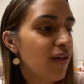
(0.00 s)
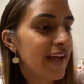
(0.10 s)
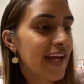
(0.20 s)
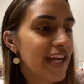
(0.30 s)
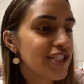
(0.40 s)

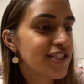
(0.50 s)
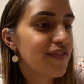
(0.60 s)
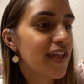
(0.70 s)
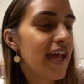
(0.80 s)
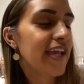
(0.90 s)
Like I just
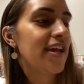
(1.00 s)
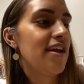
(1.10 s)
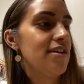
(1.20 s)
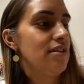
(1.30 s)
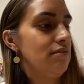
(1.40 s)
feel like,
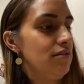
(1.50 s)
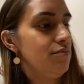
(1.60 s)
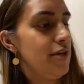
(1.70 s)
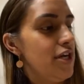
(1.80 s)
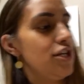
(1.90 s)

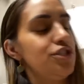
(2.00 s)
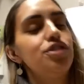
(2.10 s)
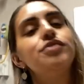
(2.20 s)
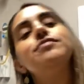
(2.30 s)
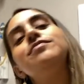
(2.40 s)
oh my
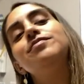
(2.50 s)
gosh.